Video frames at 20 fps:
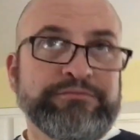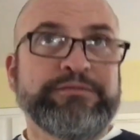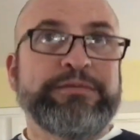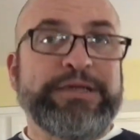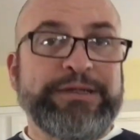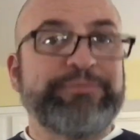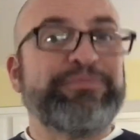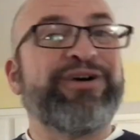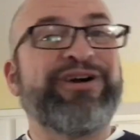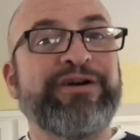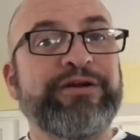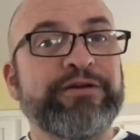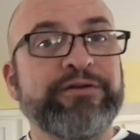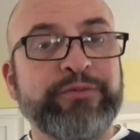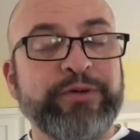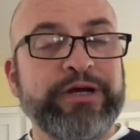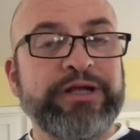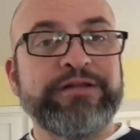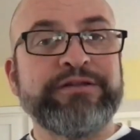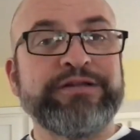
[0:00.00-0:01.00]
In part,
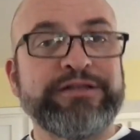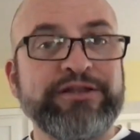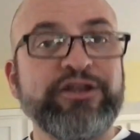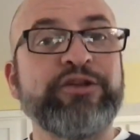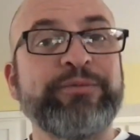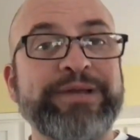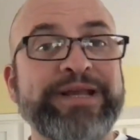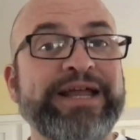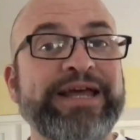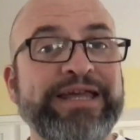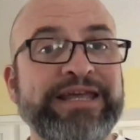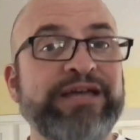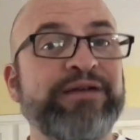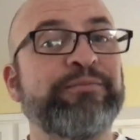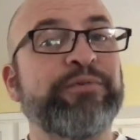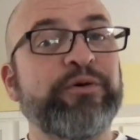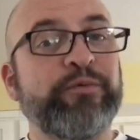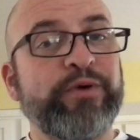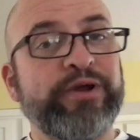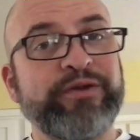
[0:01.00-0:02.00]
well, a little bit I am.
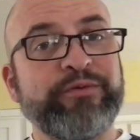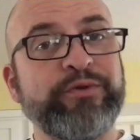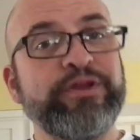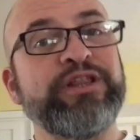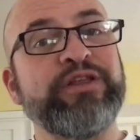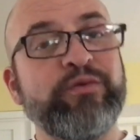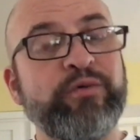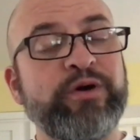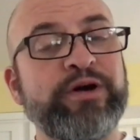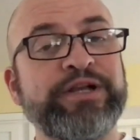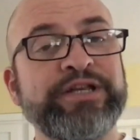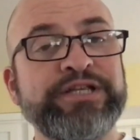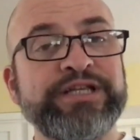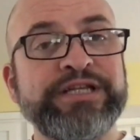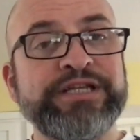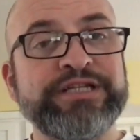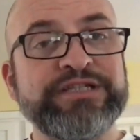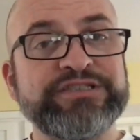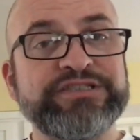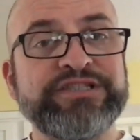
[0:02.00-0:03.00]
But what I really want
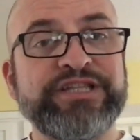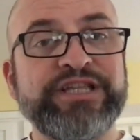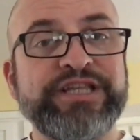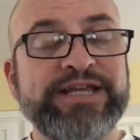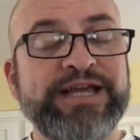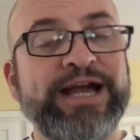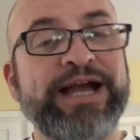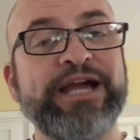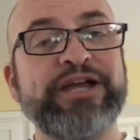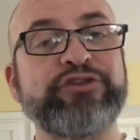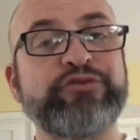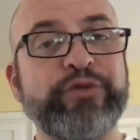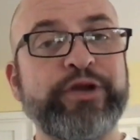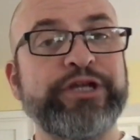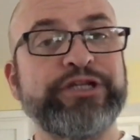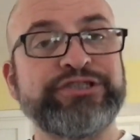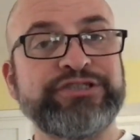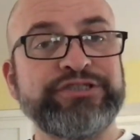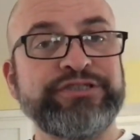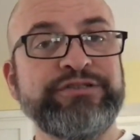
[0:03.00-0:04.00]
is the
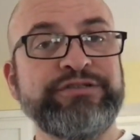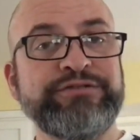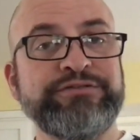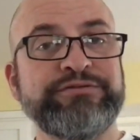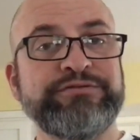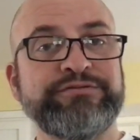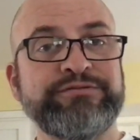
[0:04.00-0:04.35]
hydration